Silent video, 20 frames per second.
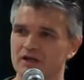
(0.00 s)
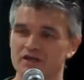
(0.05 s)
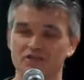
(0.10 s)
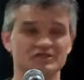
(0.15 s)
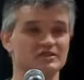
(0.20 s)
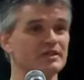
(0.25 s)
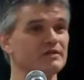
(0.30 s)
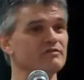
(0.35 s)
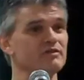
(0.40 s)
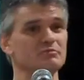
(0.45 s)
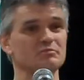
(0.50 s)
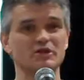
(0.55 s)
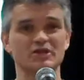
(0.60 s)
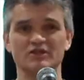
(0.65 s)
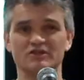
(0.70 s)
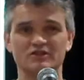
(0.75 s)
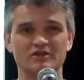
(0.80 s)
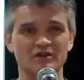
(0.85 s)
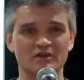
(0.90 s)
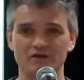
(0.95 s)
He's given me
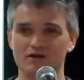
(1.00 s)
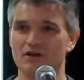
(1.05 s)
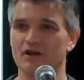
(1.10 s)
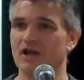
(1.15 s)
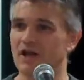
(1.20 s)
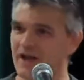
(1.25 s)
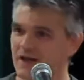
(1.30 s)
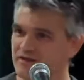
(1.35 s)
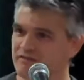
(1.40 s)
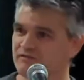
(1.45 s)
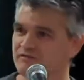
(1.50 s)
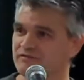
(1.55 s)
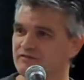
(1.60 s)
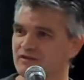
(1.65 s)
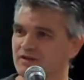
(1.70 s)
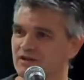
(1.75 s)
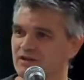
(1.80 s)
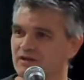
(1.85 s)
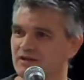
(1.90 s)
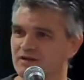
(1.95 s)
eternal
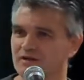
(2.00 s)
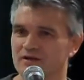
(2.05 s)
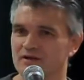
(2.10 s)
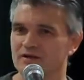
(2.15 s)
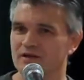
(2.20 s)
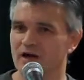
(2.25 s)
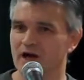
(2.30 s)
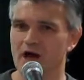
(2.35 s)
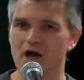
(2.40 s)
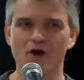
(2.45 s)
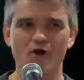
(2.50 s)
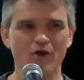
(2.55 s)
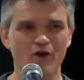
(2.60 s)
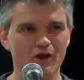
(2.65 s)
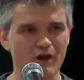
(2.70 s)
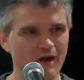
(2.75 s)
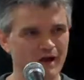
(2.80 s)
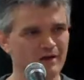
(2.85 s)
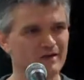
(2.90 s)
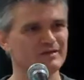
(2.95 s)
life. How
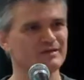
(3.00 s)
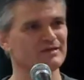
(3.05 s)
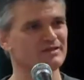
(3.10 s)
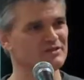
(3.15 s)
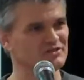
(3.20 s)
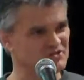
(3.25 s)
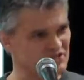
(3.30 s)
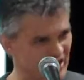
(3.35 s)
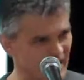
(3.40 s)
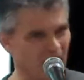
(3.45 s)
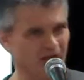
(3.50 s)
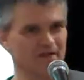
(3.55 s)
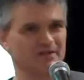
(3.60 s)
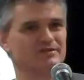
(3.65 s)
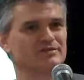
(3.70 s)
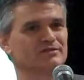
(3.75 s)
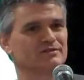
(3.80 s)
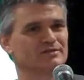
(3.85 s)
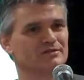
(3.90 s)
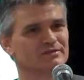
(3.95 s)
lucky is
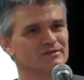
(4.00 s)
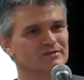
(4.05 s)
that?